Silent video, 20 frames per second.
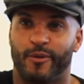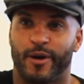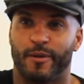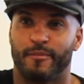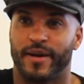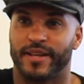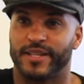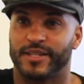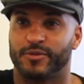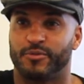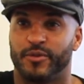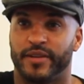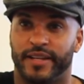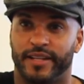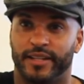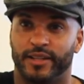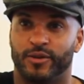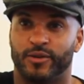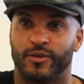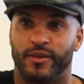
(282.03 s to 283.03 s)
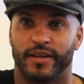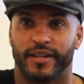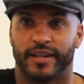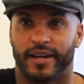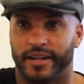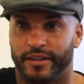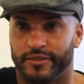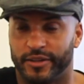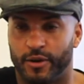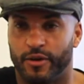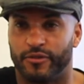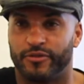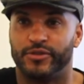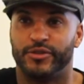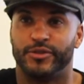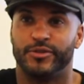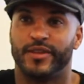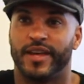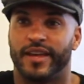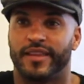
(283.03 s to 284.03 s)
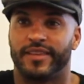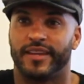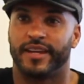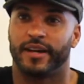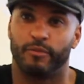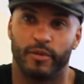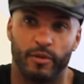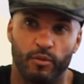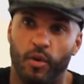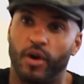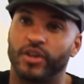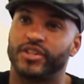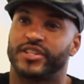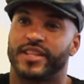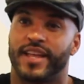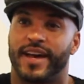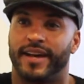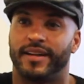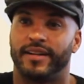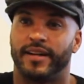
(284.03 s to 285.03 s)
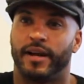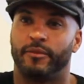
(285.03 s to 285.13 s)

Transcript: where Mad Sweeney and Laura kind of go off and do their thing, and we watch that,